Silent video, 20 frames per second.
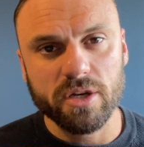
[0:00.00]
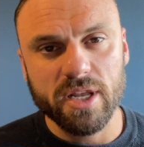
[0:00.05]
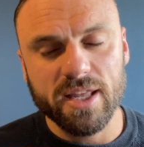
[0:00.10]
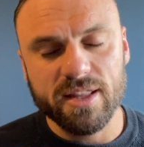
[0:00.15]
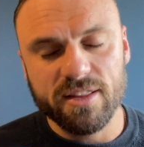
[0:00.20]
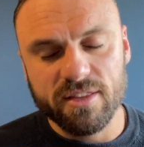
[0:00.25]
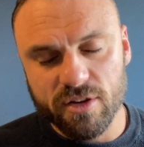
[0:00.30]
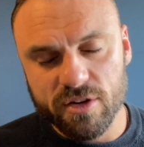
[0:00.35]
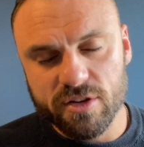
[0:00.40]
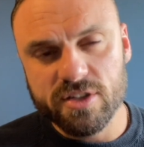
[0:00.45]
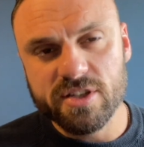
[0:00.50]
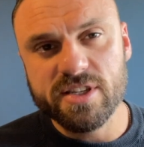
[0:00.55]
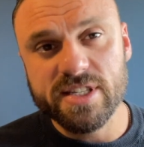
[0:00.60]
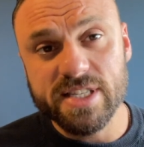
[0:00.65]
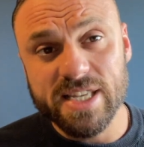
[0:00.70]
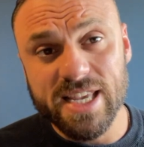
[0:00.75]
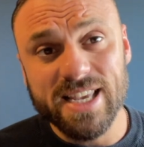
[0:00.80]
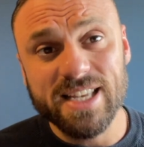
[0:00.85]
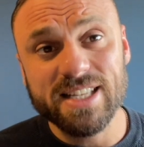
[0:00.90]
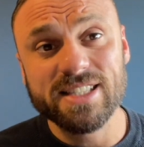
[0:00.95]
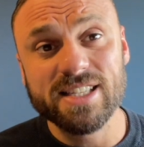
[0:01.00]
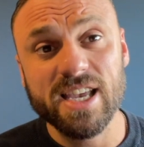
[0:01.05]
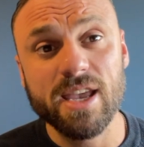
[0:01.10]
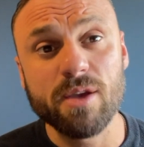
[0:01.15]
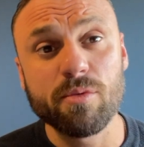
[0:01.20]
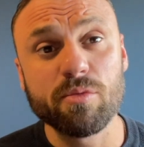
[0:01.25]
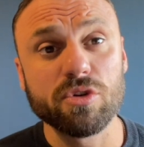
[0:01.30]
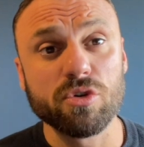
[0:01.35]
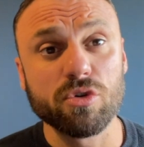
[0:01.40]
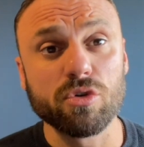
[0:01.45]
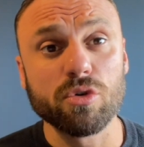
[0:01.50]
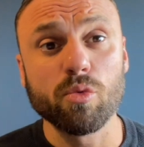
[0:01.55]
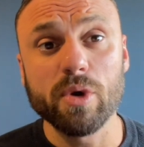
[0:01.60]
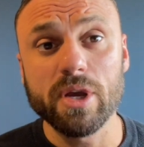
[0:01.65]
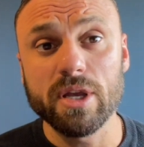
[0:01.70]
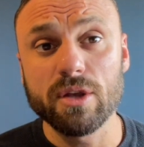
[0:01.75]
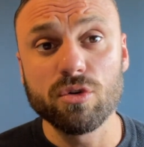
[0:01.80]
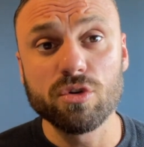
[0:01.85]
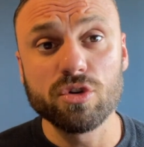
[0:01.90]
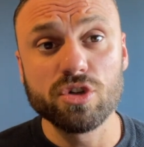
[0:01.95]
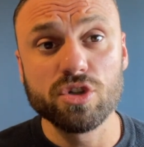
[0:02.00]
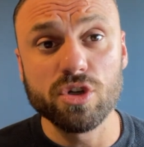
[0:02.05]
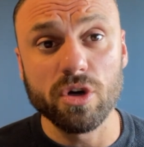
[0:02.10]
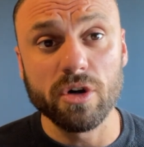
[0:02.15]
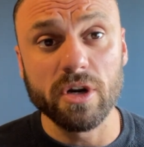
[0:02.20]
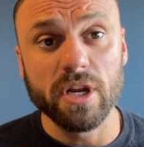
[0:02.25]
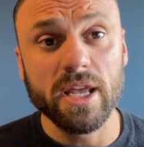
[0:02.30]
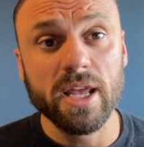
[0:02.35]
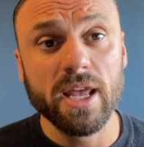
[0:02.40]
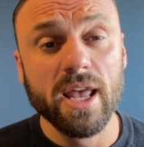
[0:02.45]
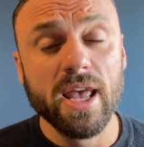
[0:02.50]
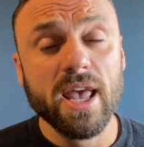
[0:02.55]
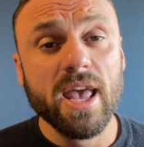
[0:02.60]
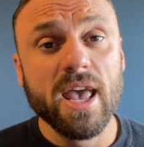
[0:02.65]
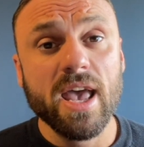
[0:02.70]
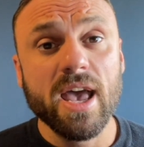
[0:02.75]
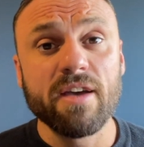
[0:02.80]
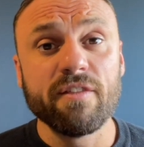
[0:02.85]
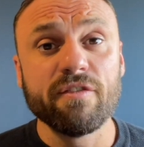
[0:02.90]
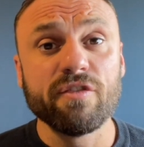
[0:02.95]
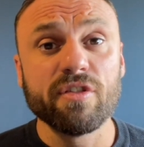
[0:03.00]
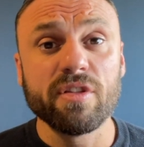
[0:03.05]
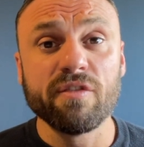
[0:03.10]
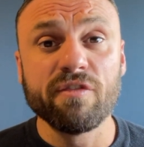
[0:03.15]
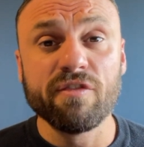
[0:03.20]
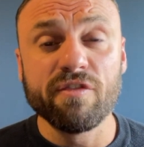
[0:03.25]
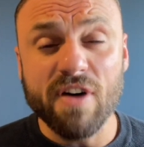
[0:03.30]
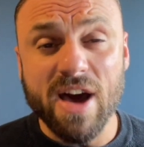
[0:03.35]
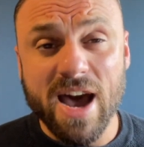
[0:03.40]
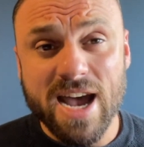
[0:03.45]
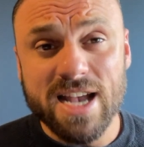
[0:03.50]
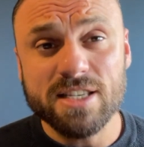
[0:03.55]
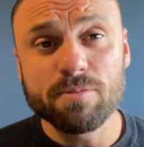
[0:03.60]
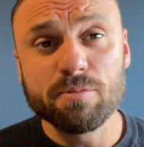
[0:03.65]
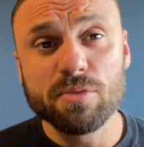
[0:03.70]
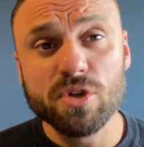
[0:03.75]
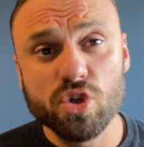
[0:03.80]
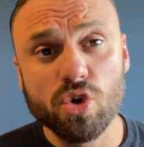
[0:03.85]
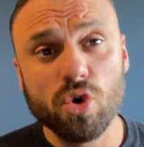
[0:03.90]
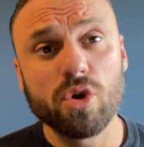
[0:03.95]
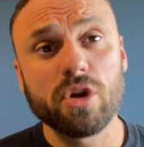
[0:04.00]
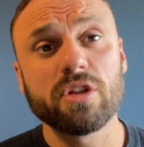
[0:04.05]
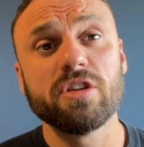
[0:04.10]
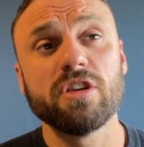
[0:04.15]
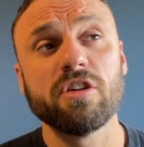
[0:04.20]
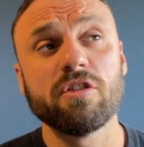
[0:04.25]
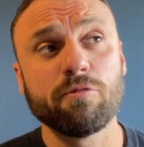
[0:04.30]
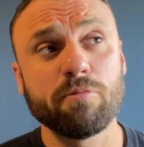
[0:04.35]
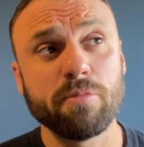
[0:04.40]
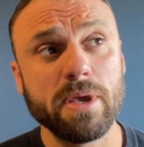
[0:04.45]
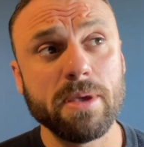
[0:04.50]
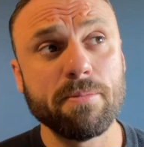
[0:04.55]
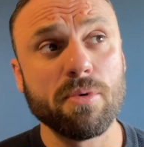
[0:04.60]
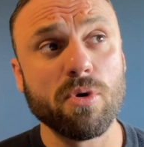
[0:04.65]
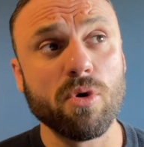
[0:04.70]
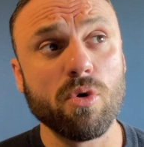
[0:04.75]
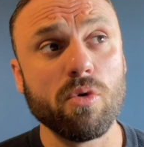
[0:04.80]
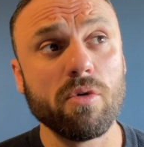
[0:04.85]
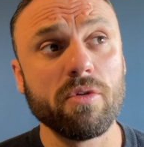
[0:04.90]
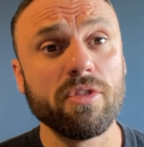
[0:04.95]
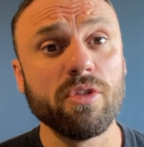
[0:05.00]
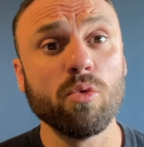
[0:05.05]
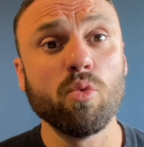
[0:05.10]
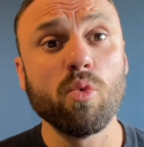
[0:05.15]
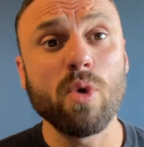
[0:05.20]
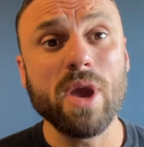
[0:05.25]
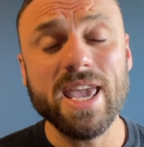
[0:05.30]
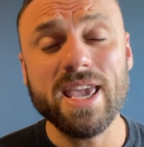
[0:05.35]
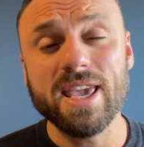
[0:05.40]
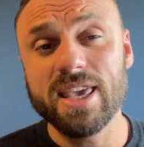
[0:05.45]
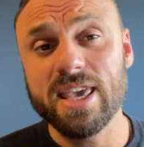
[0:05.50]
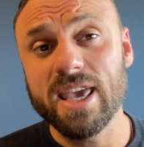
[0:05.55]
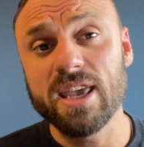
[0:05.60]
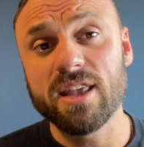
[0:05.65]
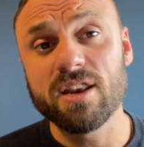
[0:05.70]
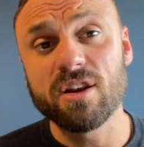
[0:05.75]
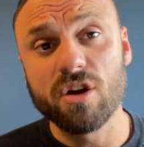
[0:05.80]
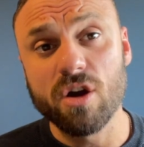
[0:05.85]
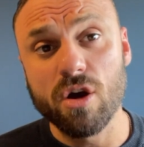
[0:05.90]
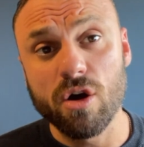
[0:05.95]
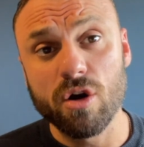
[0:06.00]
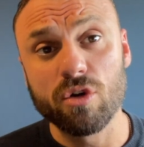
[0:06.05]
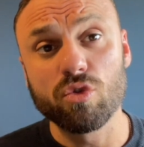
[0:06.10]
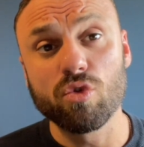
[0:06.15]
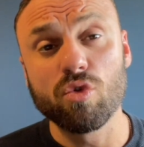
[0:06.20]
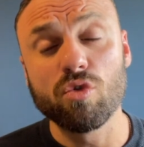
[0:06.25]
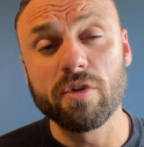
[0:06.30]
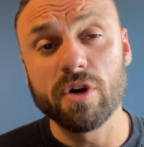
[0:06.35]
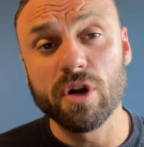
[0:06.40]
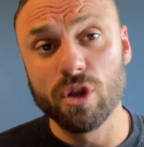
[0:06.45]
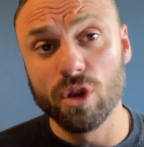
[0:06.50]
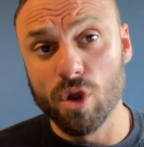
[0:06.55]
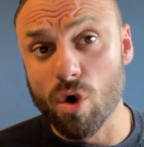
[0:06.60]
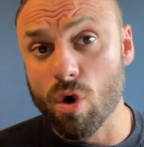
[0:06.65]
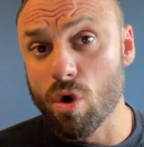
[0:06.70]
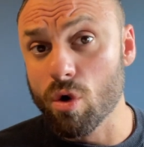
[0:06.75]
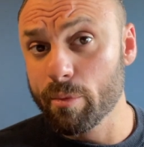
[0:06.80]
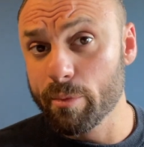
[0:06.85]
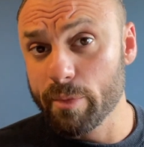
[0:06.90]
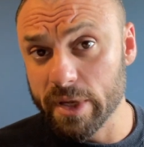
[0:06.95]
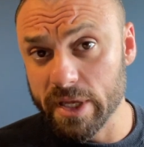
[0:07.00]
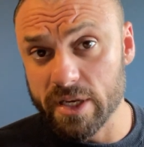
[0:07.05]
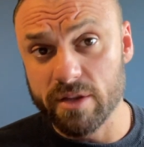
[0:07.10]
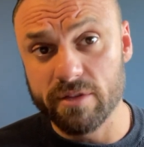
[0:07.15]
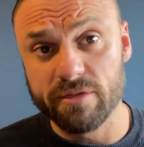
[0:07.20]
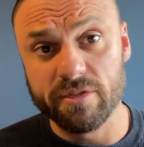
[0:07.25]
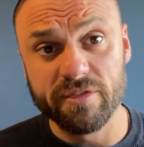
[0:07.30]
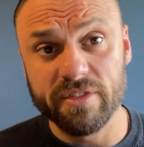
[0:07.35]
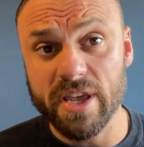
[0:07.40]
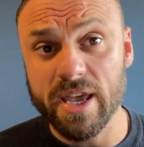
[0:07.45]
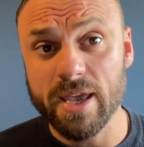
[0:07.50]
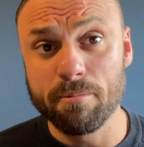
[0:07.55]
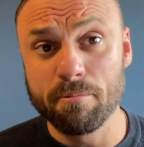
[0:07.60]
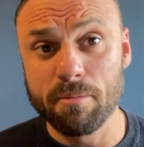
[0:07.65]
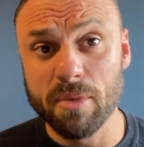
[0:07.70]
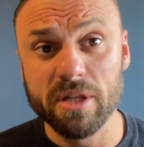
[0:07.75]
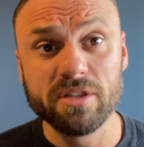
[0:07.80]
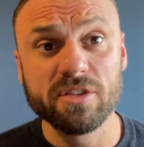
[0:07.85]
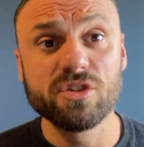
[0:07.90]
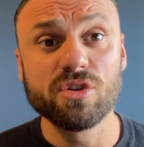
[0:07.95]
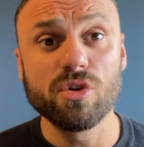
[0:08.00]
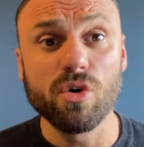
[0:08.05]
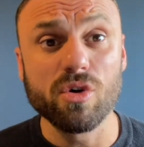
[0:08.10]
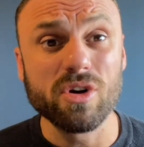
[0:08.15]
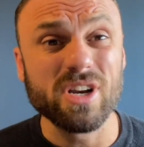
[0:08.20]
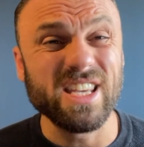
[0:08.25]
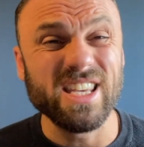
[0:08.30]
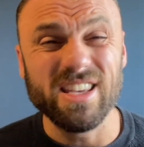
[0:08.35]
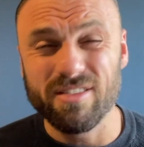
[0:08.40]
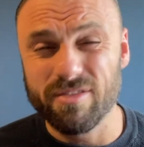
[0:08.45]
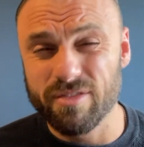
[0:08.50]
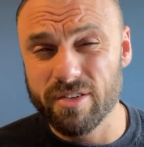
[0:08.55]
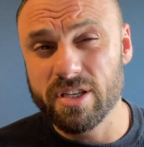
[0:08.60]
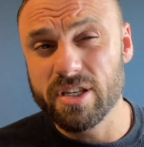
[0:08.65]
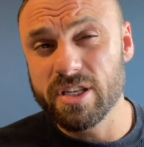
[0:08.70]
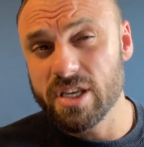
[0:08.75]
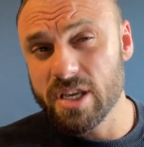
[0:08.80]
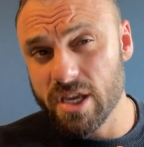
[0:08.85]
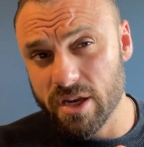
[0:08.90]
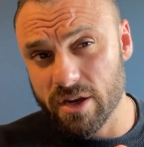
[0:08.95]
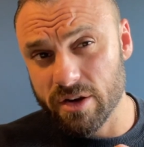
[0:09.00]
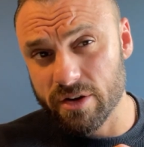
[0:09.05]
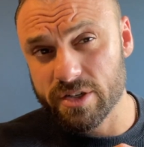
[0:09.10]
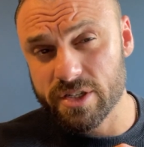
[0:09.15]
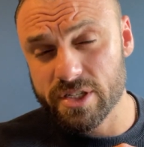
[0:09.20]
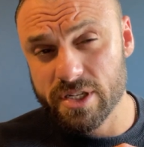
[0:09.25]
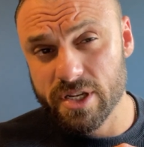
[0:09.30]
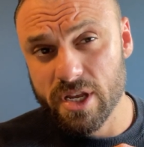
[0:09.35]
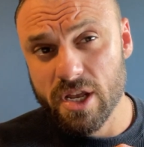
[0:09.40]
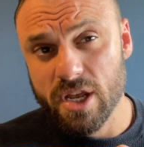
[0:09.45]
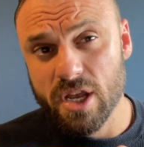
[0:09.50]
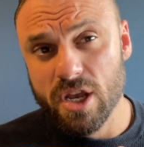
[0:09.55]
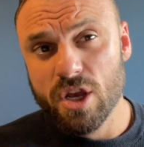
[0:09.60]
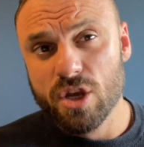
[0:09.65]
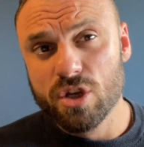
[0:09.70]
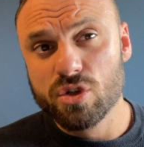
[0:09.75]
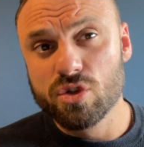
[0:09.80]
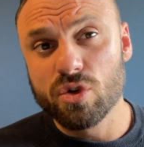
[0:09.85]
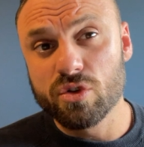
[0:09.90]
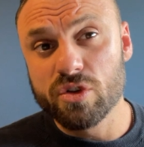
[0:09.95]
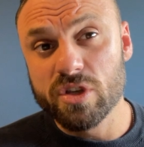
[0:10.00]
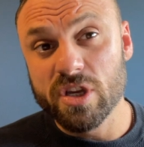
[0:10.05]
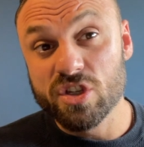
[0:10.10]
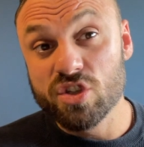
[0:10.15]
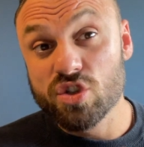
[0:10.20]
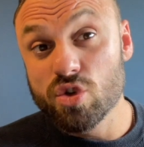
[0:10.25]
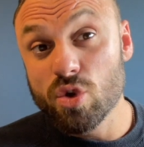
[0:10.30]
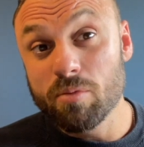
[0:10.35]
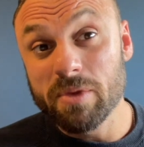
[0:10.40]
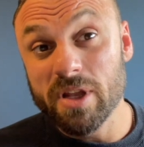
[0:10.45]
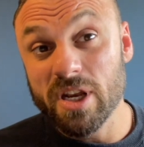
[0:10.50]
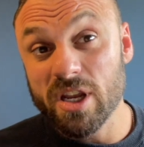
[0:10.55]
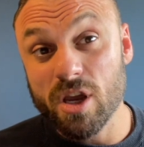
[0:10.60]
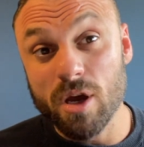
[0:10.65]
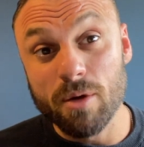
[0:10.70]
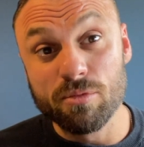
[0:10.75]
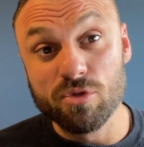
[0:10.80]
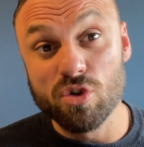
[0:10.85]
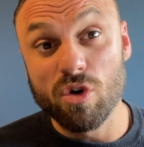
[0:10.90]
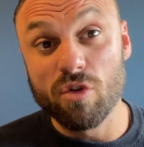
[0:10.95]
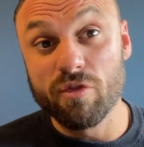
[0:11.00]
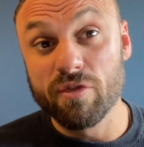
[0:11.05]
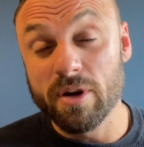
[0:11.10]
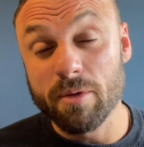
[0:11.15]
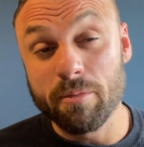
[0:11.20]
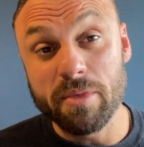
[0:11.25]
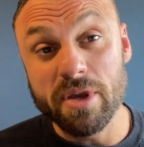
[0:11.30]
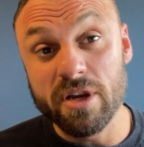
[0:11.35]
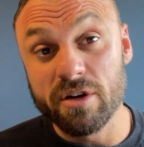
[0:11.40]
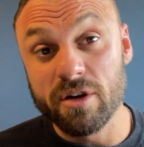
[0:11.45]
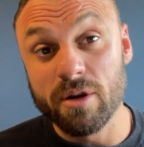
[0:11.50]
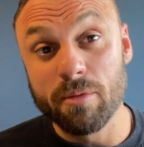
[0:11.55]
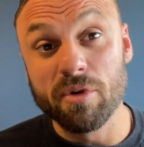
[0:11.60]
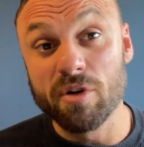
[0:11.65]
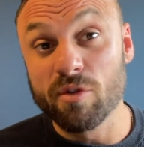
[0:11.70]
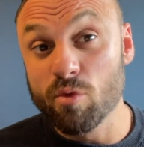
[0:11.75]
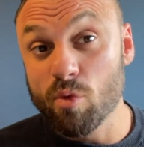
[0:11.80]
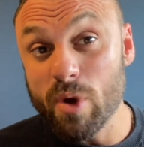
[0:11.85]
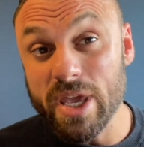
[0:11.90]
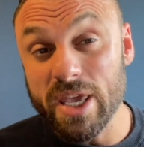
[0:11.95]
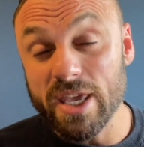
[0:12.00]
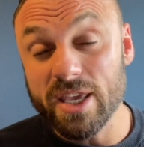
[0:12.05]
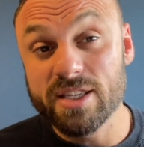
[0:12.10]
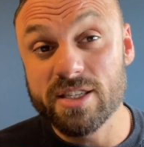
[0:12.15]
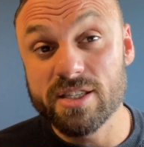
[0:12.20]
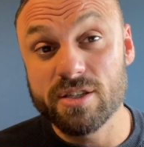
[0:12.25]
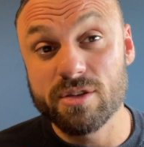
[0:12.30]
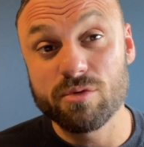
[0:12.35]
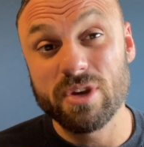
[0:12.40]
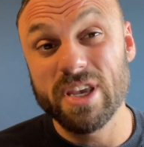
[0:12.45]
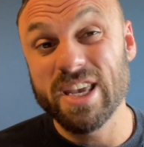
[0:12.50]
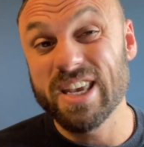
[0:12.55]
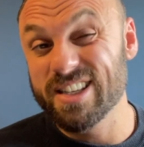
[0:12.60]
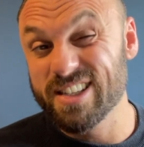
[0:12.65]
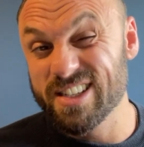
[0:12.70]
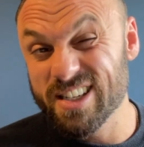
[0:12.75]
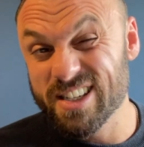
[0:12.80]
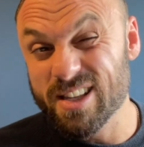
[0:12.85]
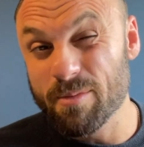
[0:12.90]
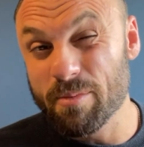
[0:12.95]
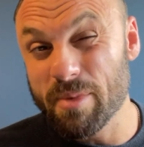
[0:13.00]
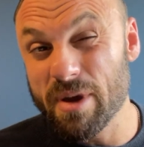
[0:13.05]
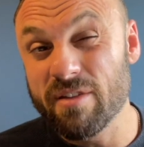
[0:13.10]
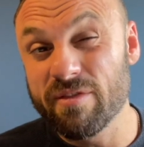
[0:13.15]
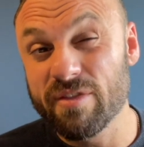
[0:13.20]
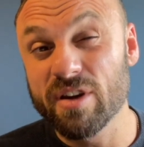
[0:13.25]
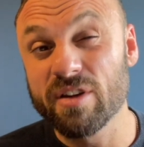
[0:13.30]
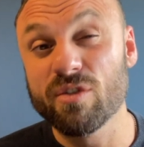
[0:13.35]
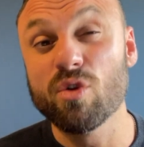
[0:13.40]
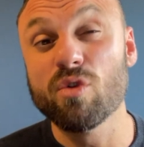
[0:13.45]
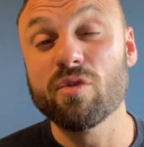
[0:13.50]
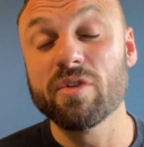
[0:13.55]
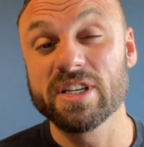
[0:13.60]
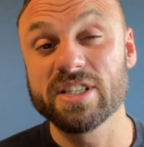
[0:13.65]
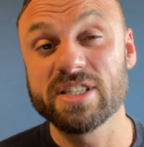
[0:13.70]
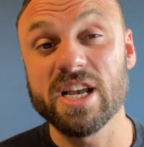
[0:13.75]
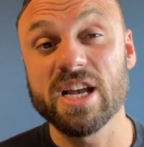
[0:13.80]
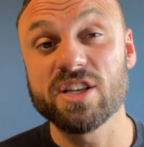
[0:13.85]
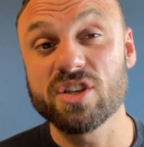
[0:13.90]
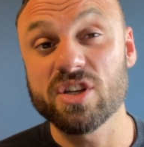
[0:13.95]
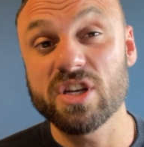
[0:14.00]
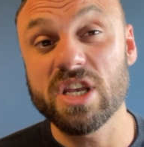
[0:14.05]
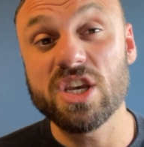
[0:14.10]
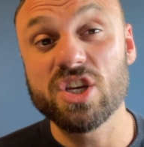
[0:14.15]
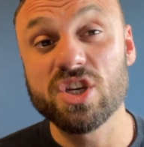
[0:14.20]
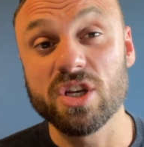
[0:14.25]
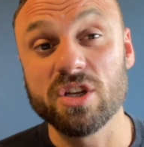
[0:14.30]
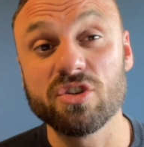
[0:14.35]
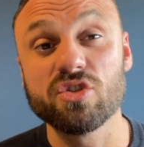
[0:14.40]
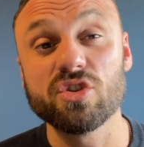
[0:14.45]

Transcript: It does take time when you're on a weight loss journey, and for the vast majority of people, the weight gain occurred over a long period of time, months or even years. So to assume that it comes off in a mere number of weeks is just a bit of an over-exaggeration.